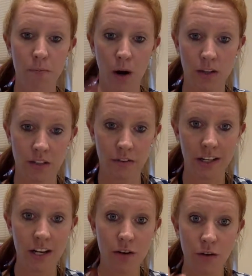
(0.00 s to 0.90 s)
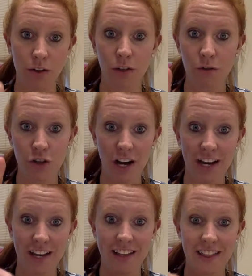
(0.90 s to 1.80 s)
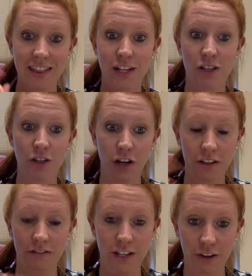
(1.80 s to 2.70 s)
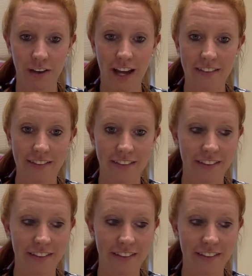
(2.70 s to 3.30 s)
Pause the video, you try it, then start the video again.